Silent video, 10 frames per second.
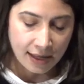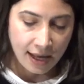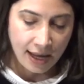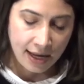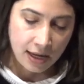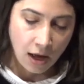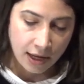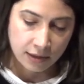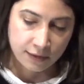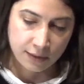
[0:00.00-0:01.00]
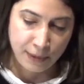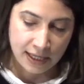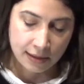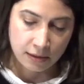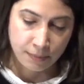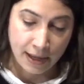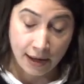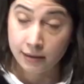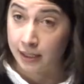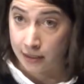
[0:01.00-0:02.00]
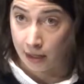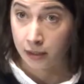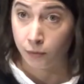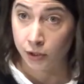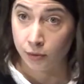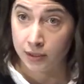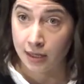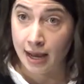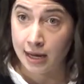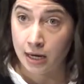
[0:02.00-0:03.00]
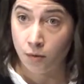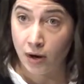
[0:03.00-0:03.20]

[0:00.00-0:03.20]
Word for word: he kind of speaks about exactly what you were saying,